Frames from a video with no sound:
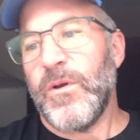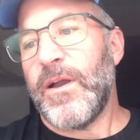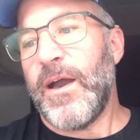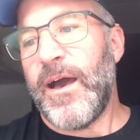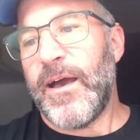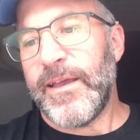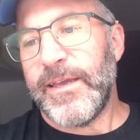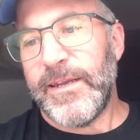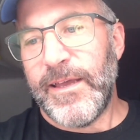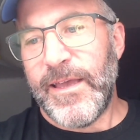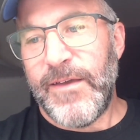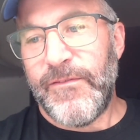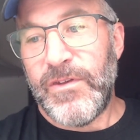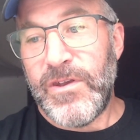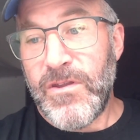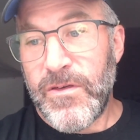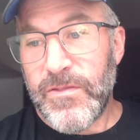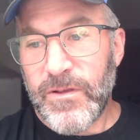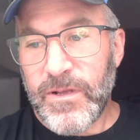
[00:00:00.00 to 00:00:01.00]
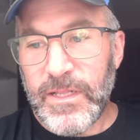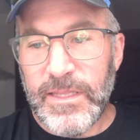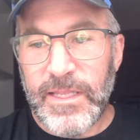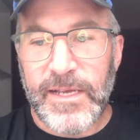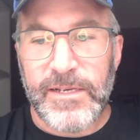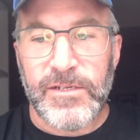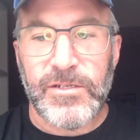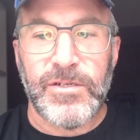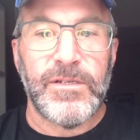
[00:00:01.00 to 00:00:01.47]
Kai and I have another
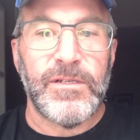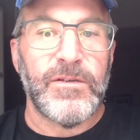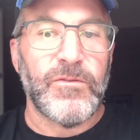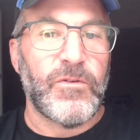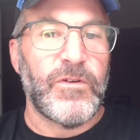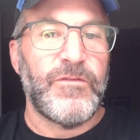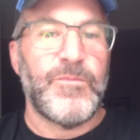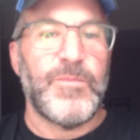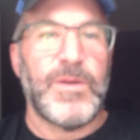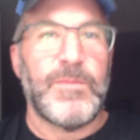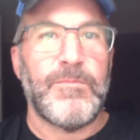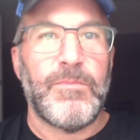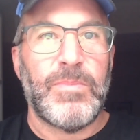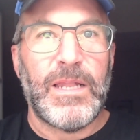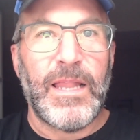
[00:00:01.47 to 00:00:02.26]
collection that we've been